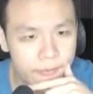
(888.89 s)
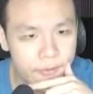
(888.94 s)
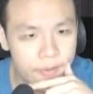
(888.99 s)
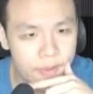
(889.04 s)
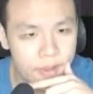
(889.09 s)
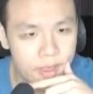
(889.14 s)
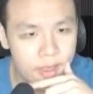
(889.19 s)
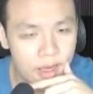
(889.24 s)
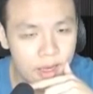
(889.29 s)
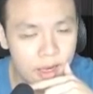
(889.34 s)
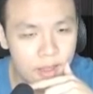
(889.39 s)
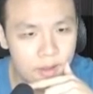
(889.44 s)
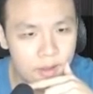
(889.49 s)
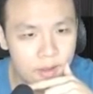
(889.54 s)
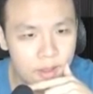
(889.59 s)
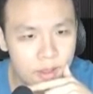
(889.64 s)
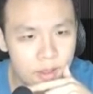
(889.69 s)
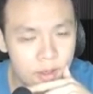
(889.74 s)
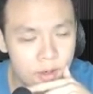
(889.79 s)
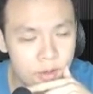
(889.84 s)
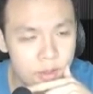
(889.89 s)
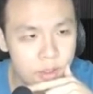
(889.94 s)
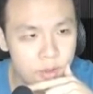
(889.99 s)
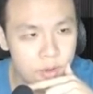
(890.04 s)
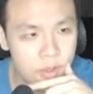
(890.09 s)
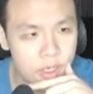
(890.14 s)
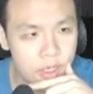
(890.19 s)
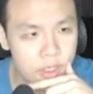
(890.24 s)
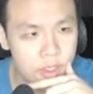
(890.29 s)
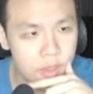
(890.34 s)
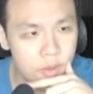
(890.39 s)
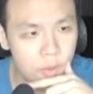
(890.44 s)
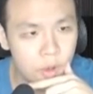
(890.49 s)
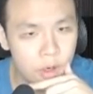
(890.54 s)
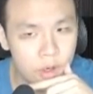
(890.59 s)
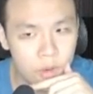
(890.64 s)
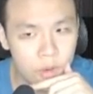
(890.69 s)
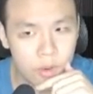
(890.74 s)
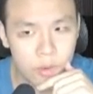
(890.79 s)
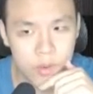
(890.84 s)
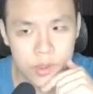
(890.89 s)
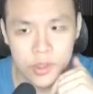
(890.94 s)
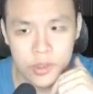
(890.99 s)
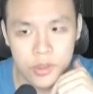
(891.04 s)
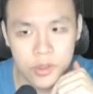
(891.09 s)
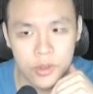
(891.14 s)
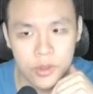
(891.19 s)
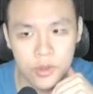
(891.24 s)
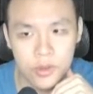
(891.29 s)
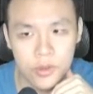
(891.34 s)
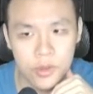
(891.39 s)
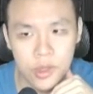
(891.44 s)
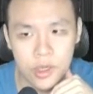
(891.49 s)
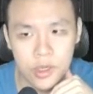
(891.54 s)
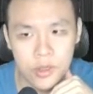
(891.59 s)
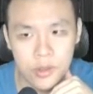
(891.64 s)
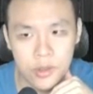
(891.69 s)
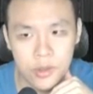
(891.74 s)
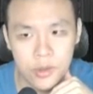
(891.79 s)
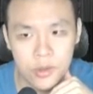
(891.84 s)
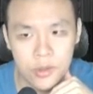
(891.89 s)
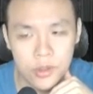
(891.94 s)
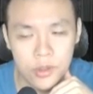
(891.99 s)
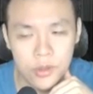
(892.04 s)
Yeah, the Neilstone Agent, the water one, was just too strong. Too